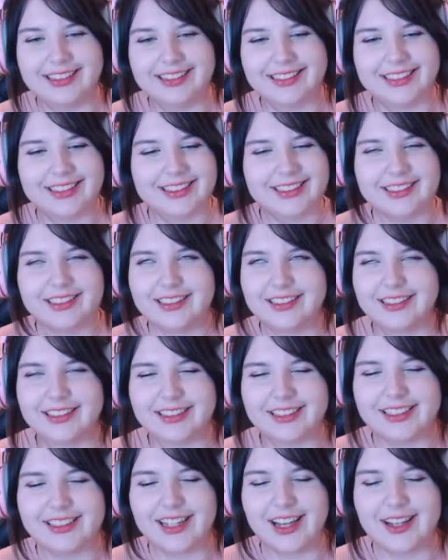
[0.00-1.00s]
It's just oh,
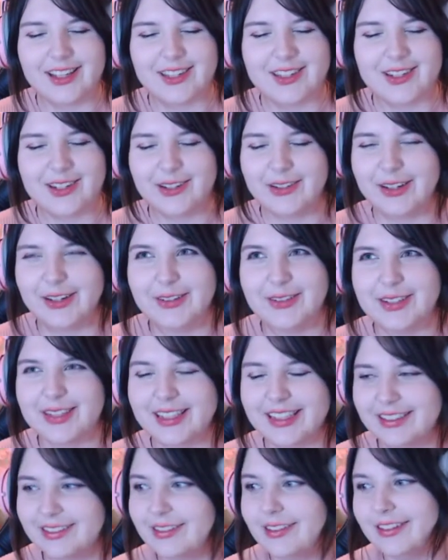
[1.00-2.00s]
just us two. It was
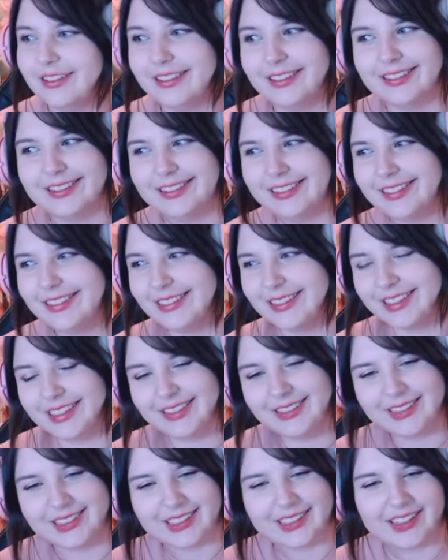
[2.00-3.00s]
it, oh, it was
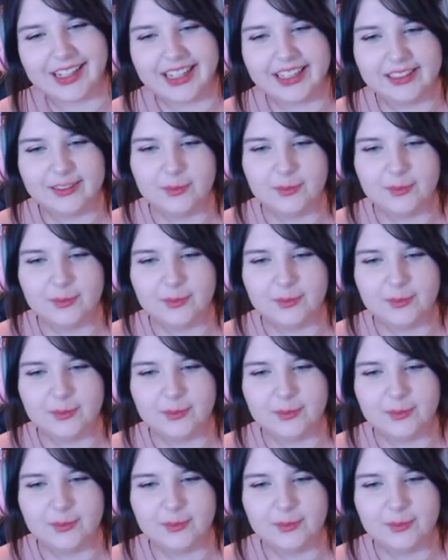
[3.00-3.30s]
it was great.